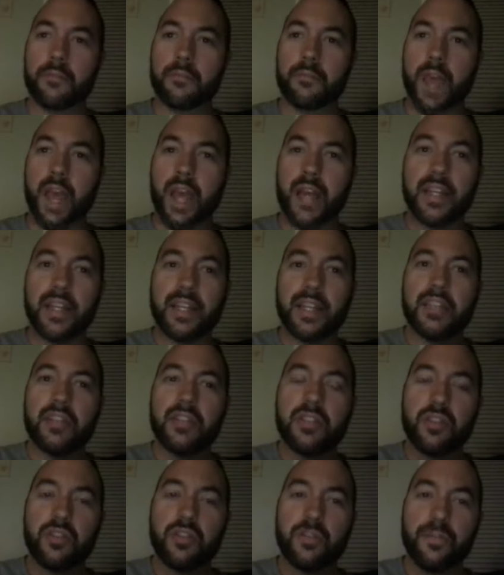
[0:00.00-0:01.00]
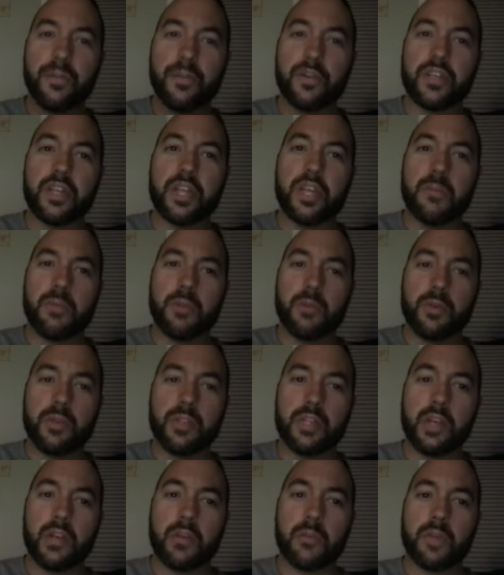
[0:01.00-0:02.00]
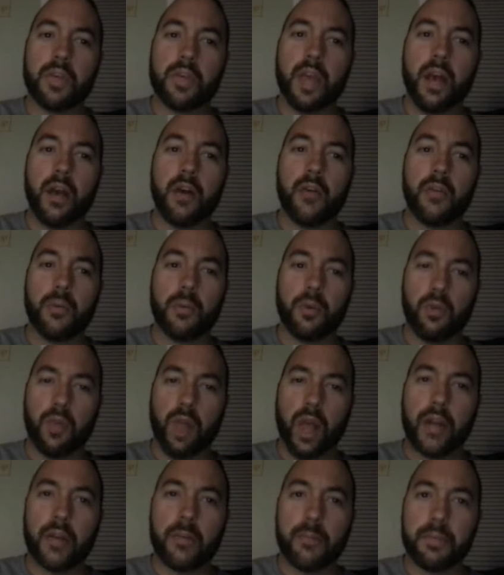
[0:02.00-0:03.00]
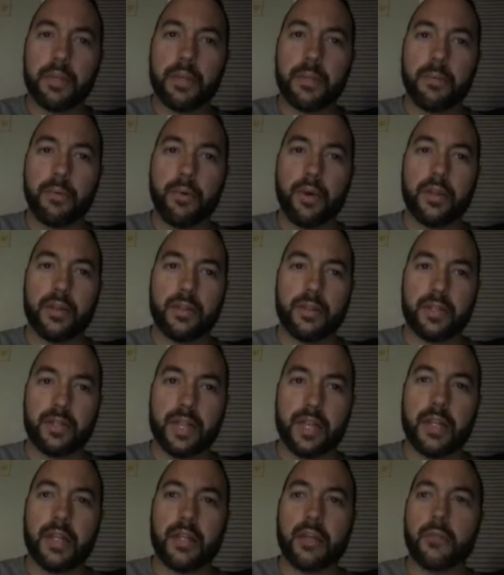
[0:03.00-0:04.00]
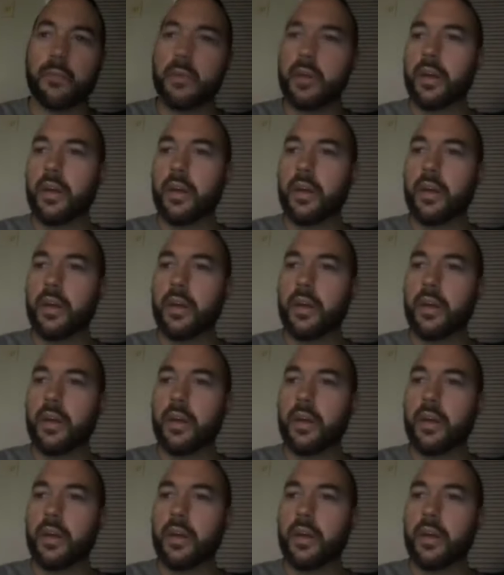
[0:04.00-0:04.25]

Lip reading: Heading into the first game, you were telling me how there were a lot of people at the stadium.